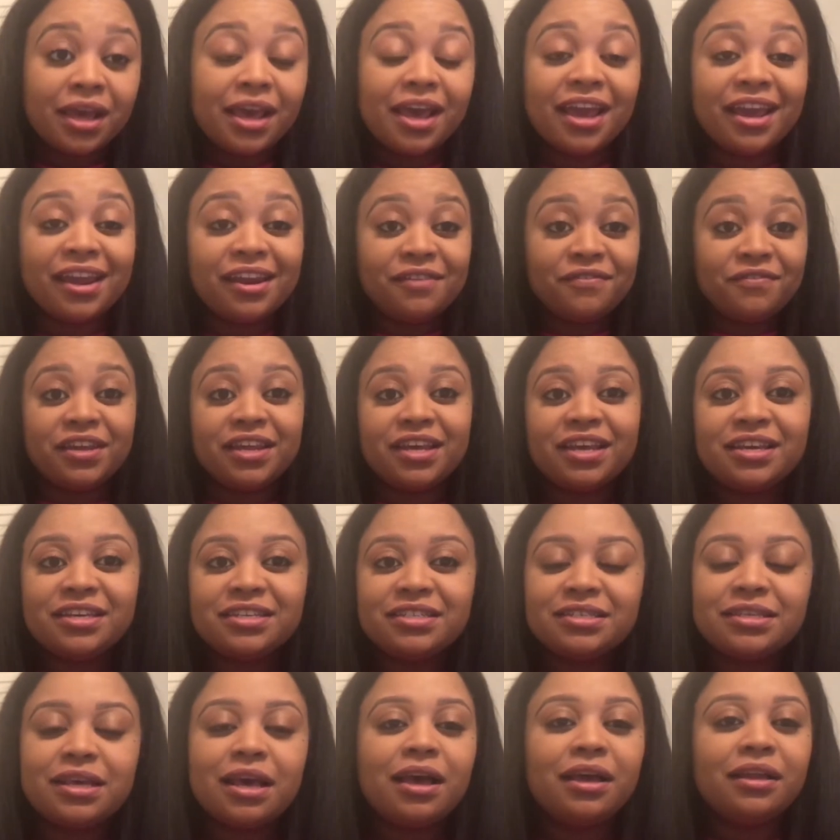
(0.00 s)
And if it
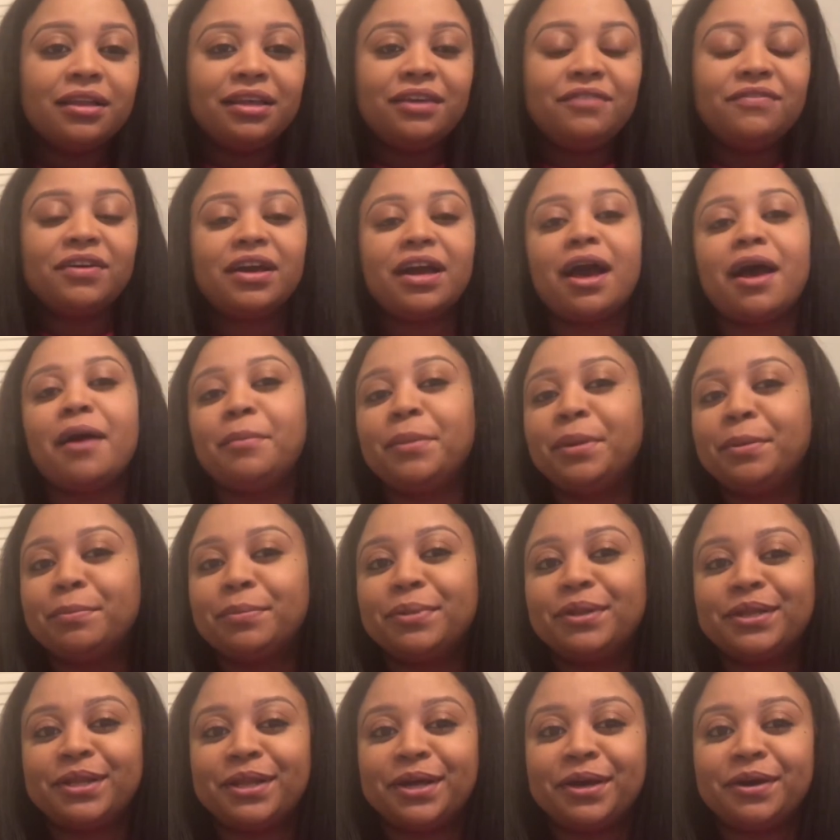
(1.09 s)
is, leave a comment
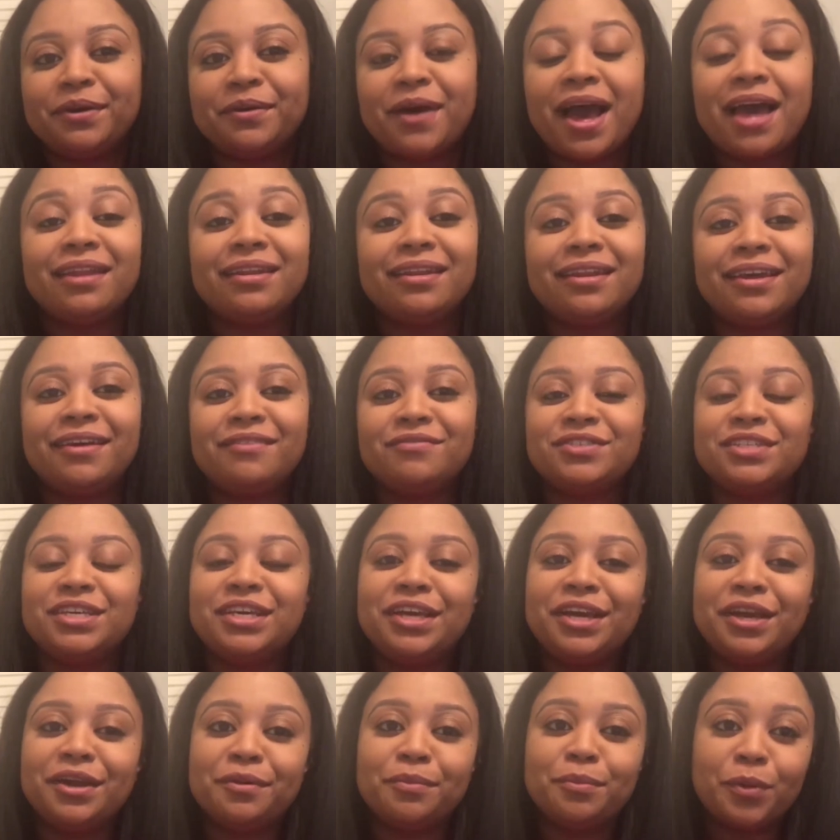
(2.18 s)
below. I'd love to
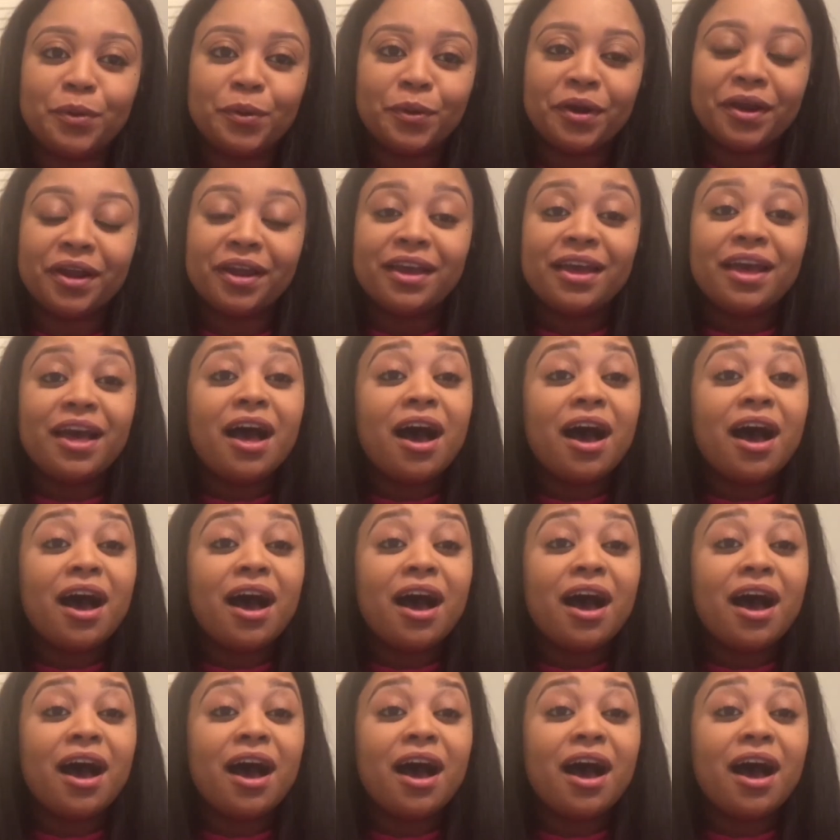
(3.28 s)
hear more.